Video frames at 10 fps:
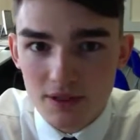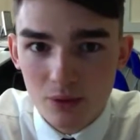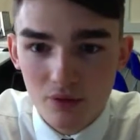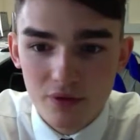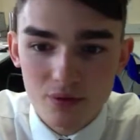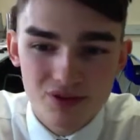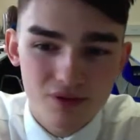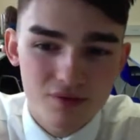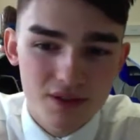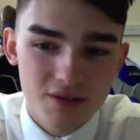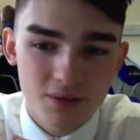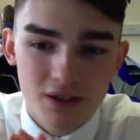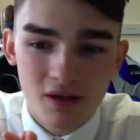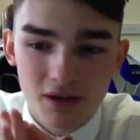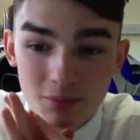However, there was a lot of things we
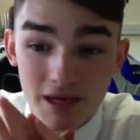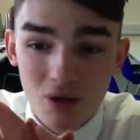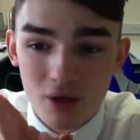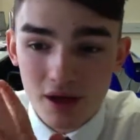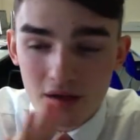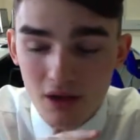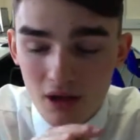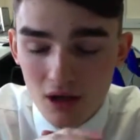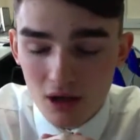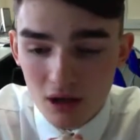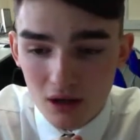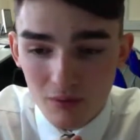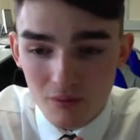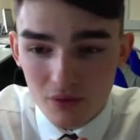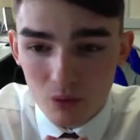learned about that,
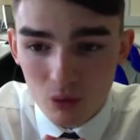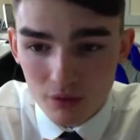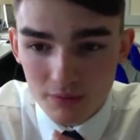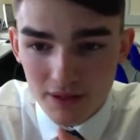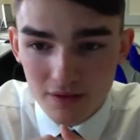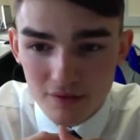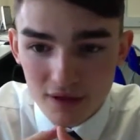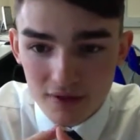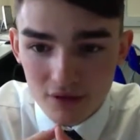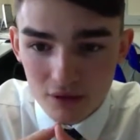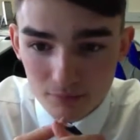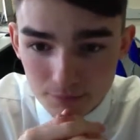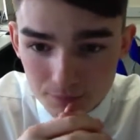one being the fact that